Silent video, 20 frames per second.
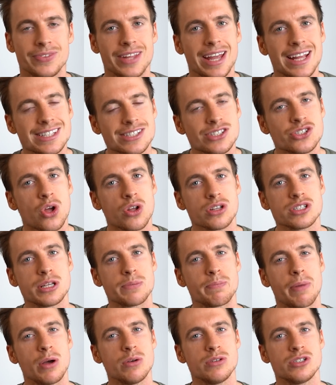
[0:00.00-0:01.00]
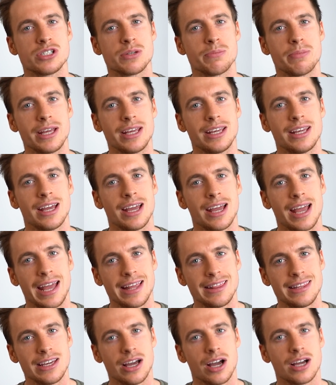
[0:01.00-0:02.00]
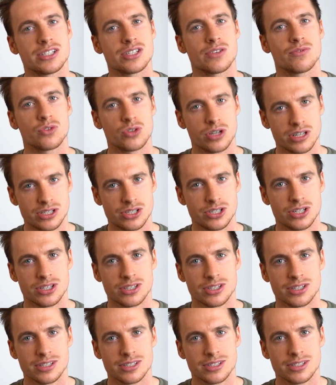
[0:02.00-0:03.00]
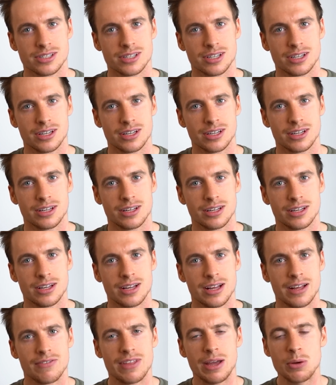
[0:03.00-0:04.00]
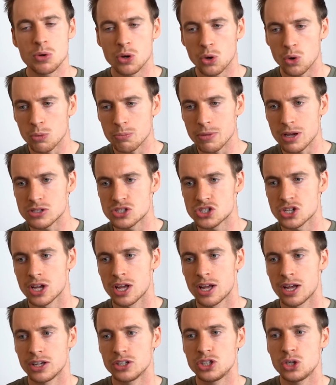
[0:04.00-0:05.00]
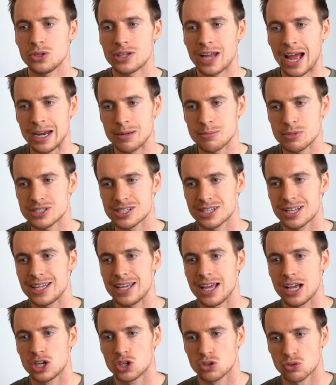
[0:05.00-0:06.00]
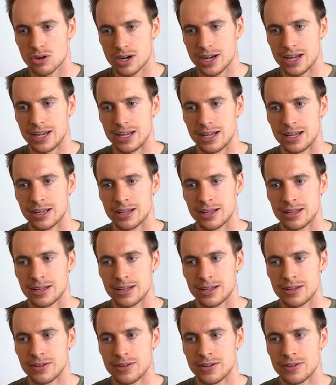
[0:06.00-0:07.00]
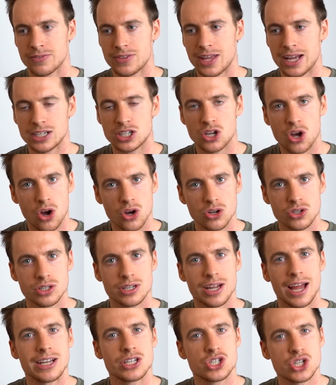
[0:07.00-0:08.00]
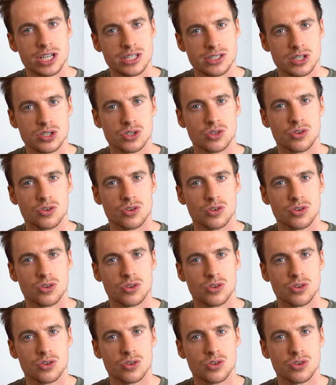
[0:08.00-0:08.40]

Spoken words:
It's not supposed to be in the eyes of Christians. They will almost unanimously agree that God and Jesus